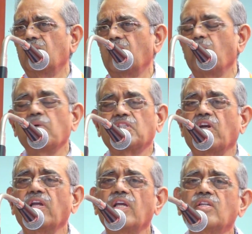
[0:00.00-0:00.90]
Number
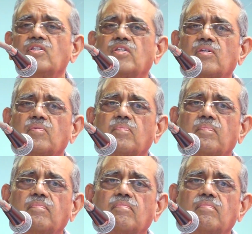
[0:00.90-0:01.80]
3 is
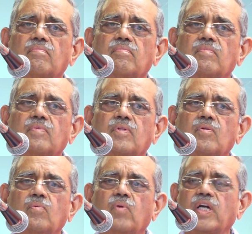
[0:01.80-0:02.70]

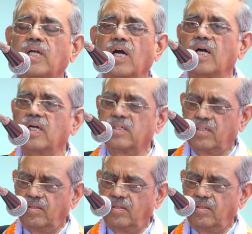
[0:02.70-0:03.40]
work hard.